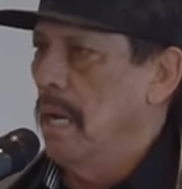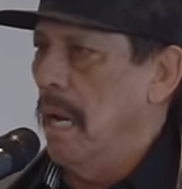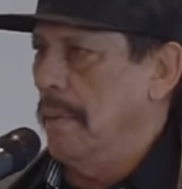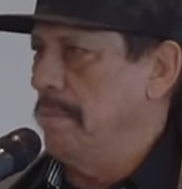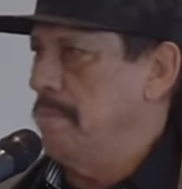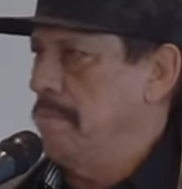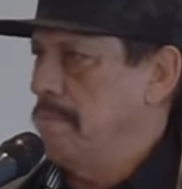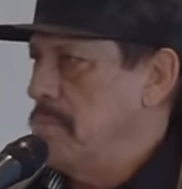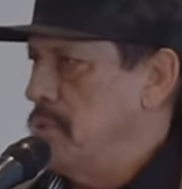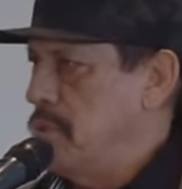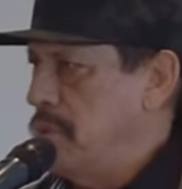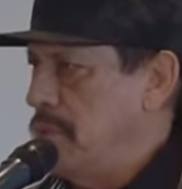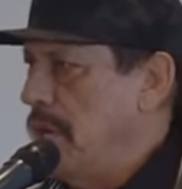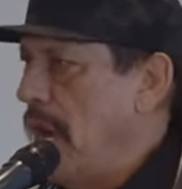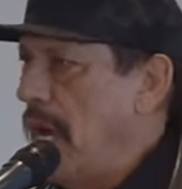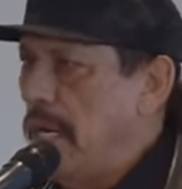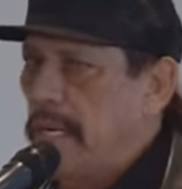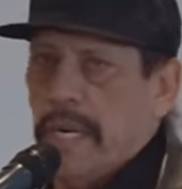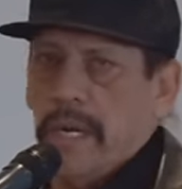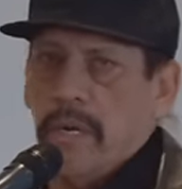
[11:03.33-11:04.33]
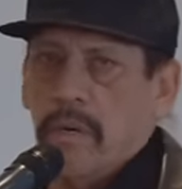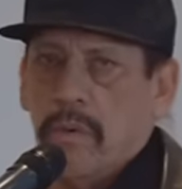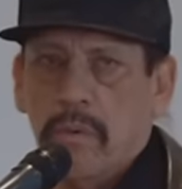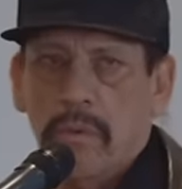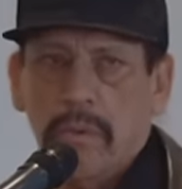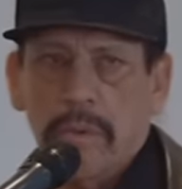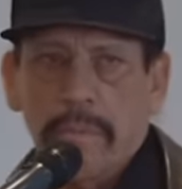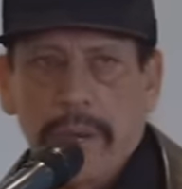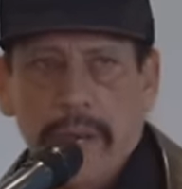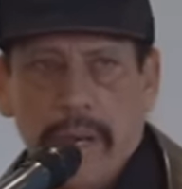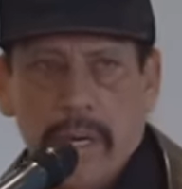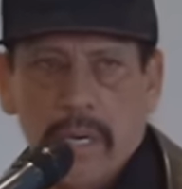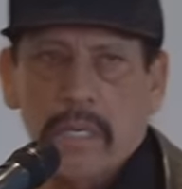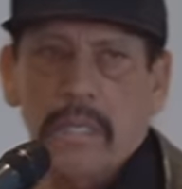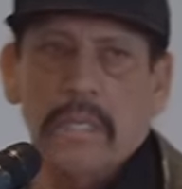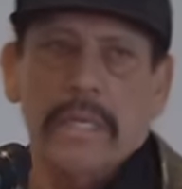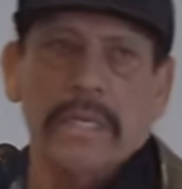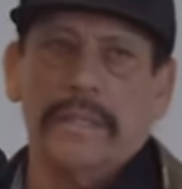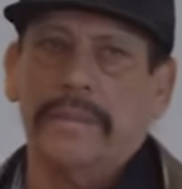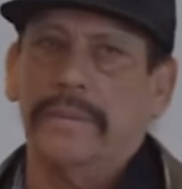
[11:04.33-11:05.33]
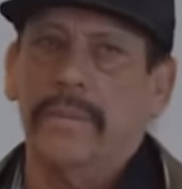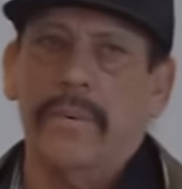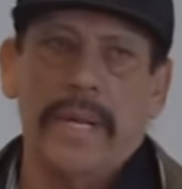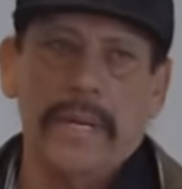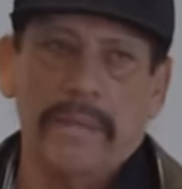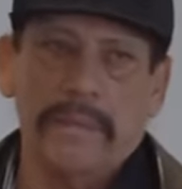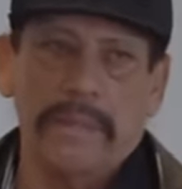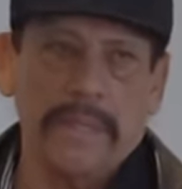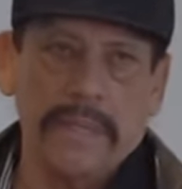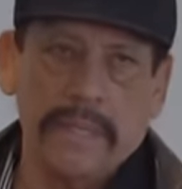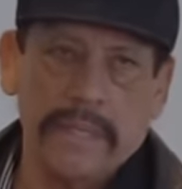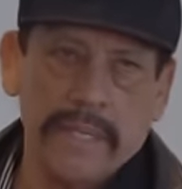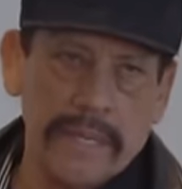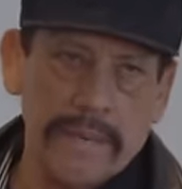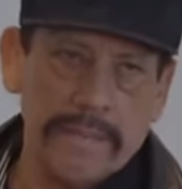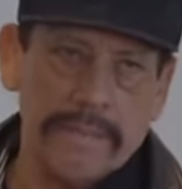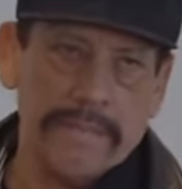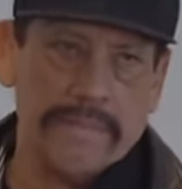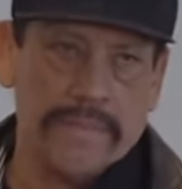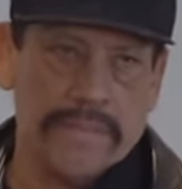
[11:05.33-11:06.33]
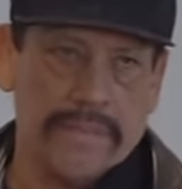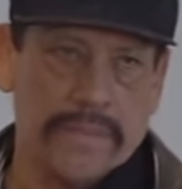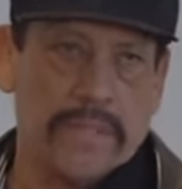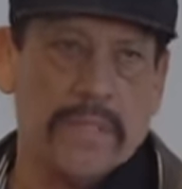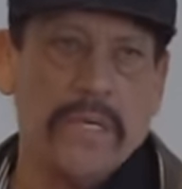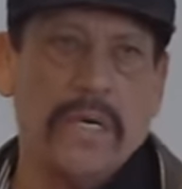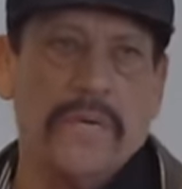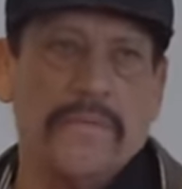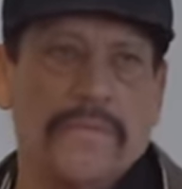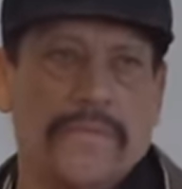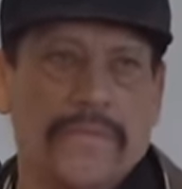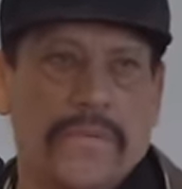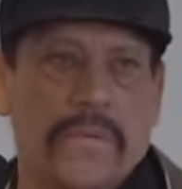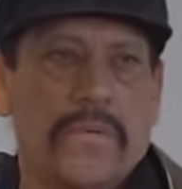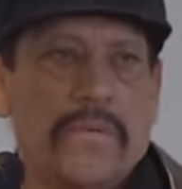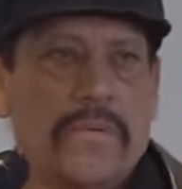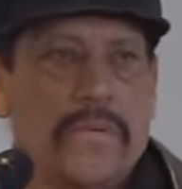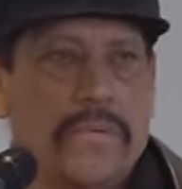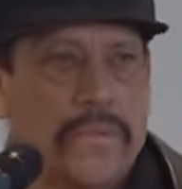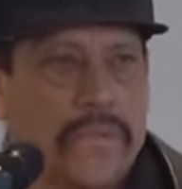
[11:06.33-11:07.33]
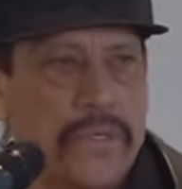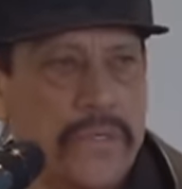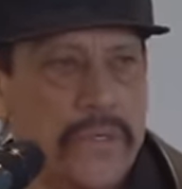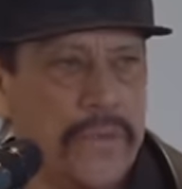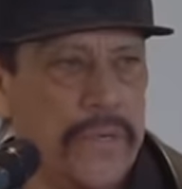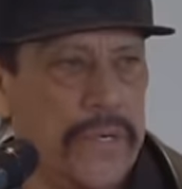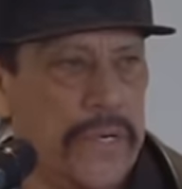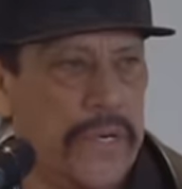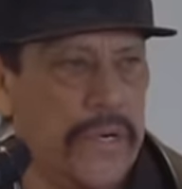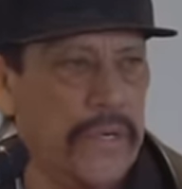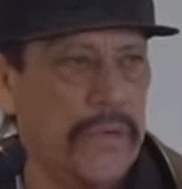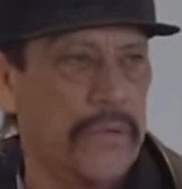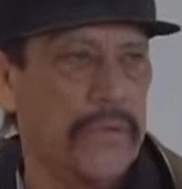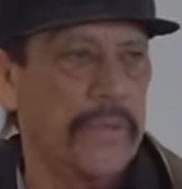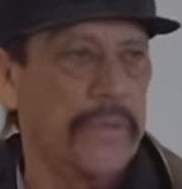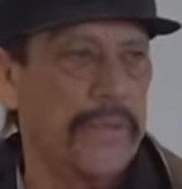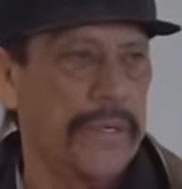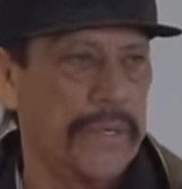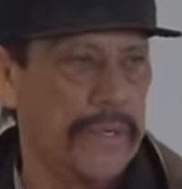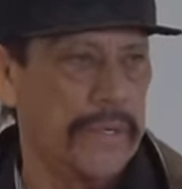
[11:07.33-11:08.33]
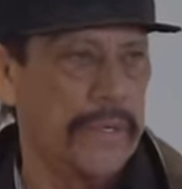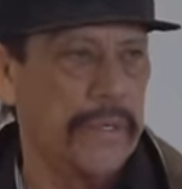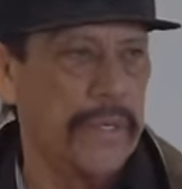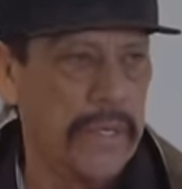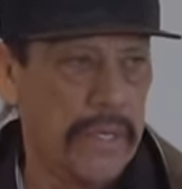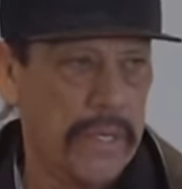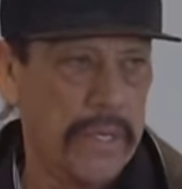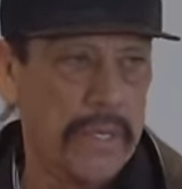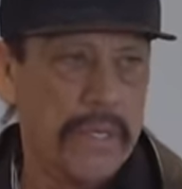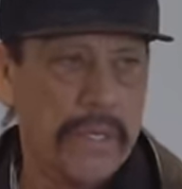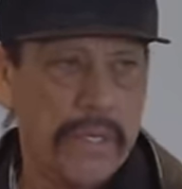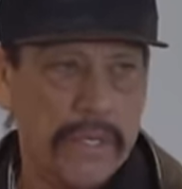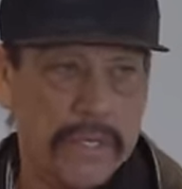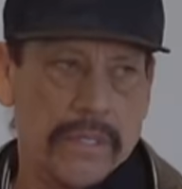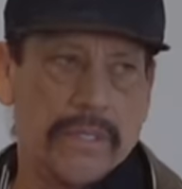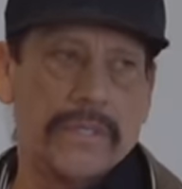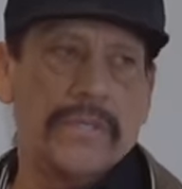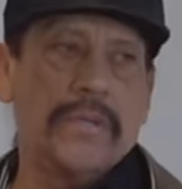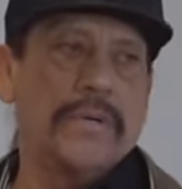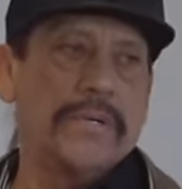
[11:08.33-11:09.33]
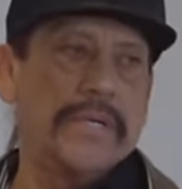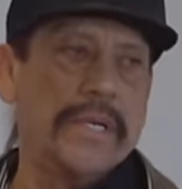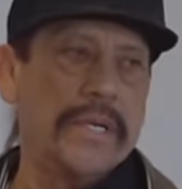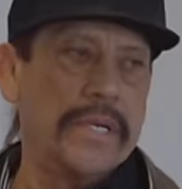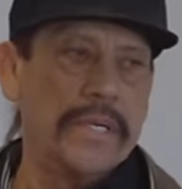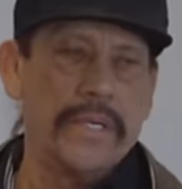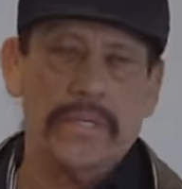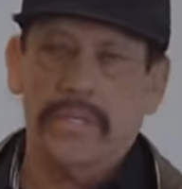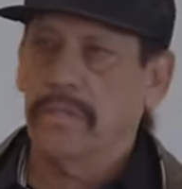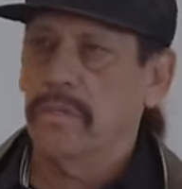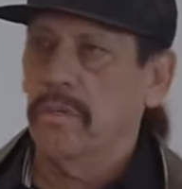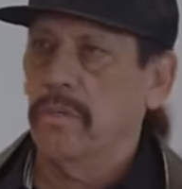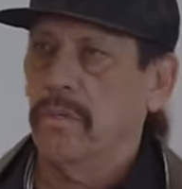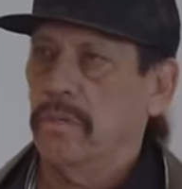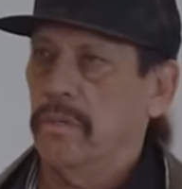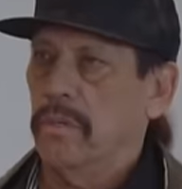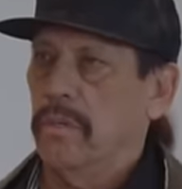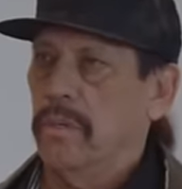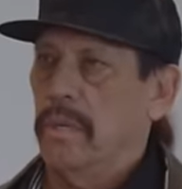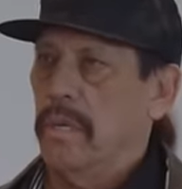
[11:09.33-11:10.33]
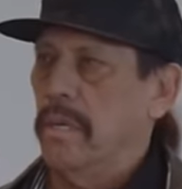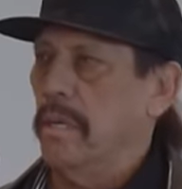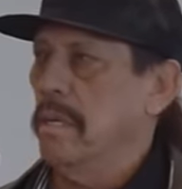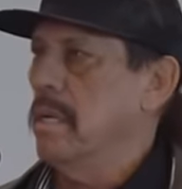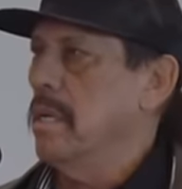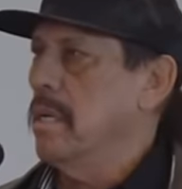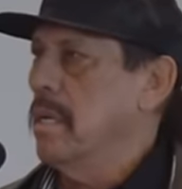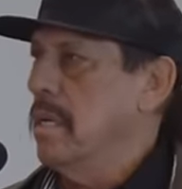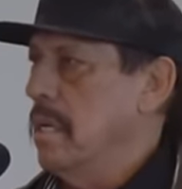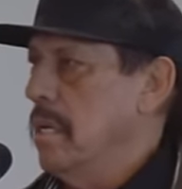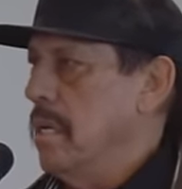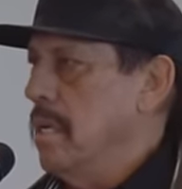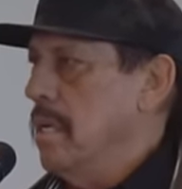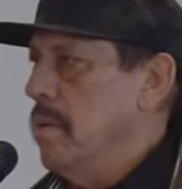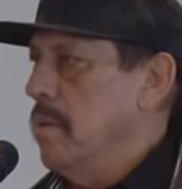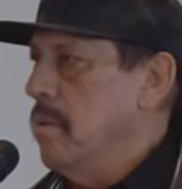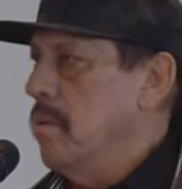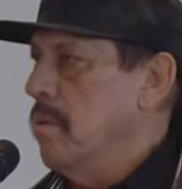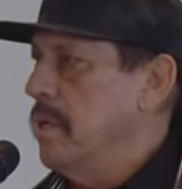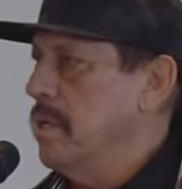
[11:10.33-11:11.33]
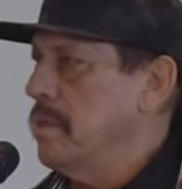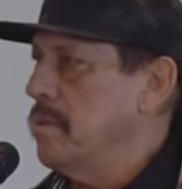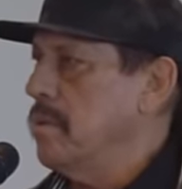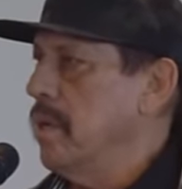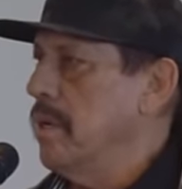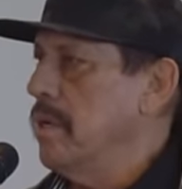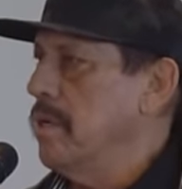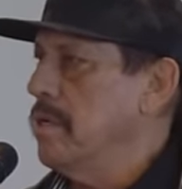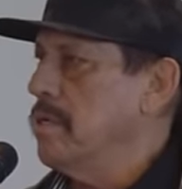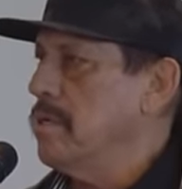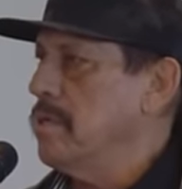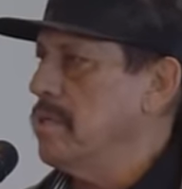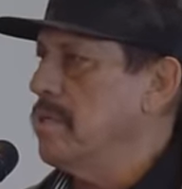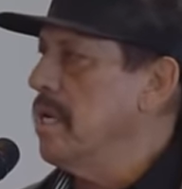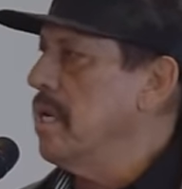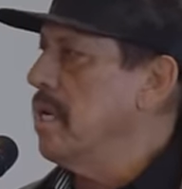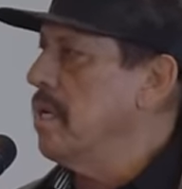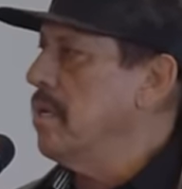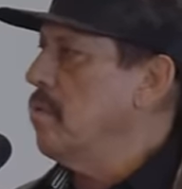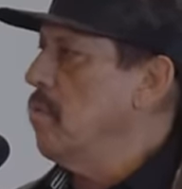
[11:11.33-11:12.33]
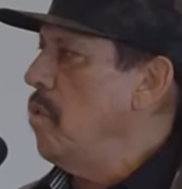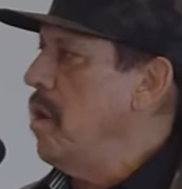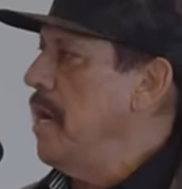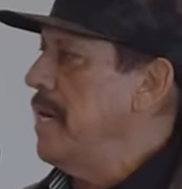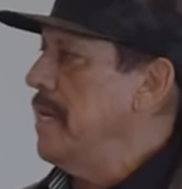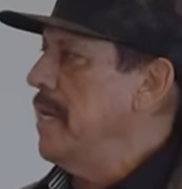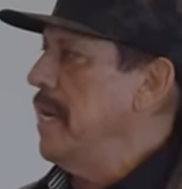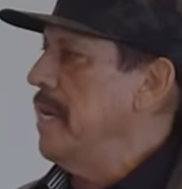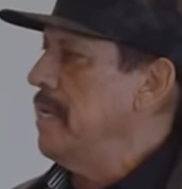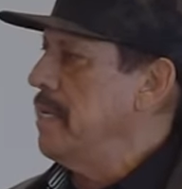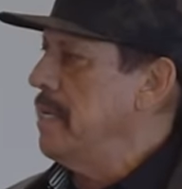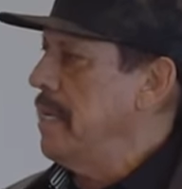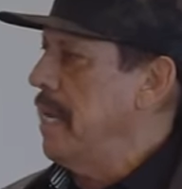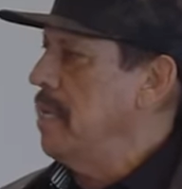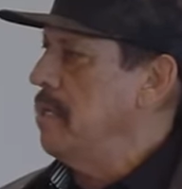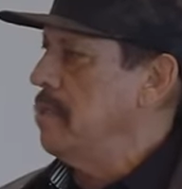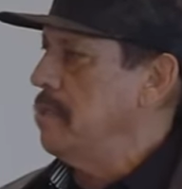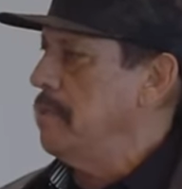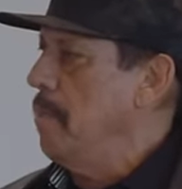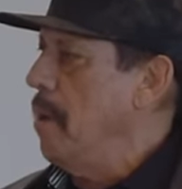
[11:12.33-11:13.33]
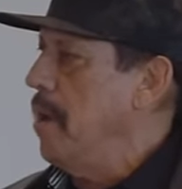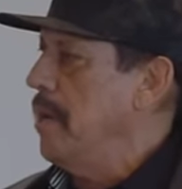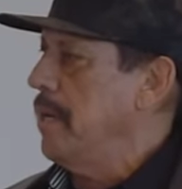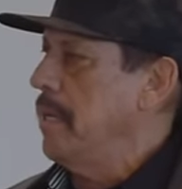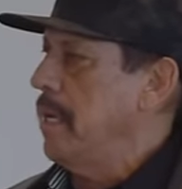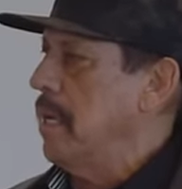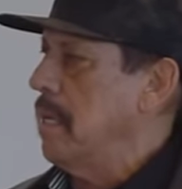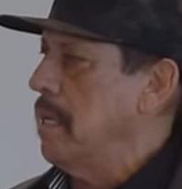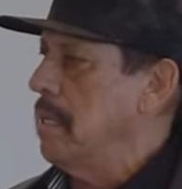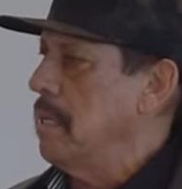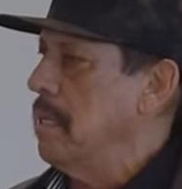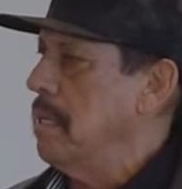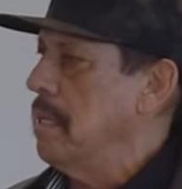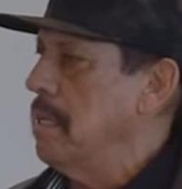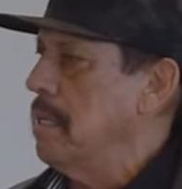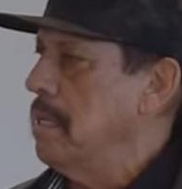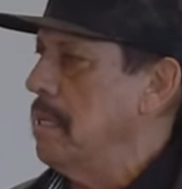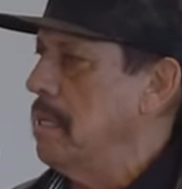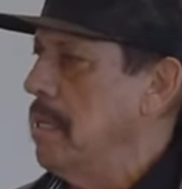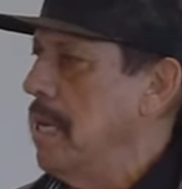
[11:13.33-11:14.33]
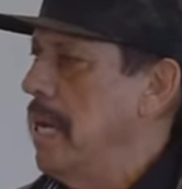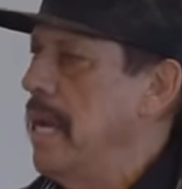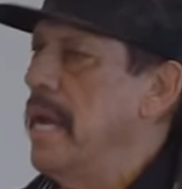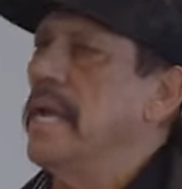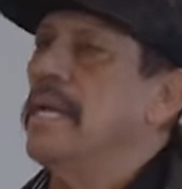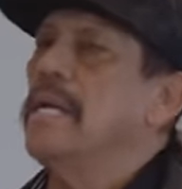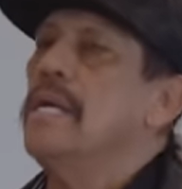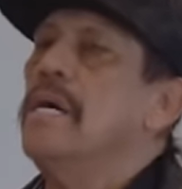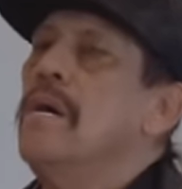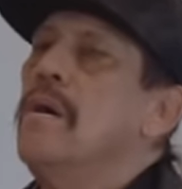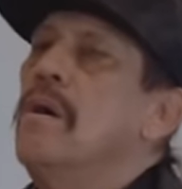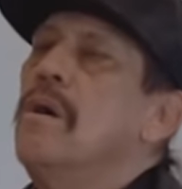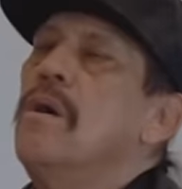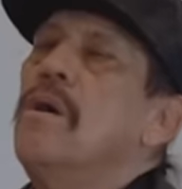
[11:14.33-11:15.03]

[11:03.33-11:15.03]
I shot heroin with my uncle, and I said, wait a minute, it's tough shooting heroin when you're 13 years old. And we started stealing wine out of Dale's Market. And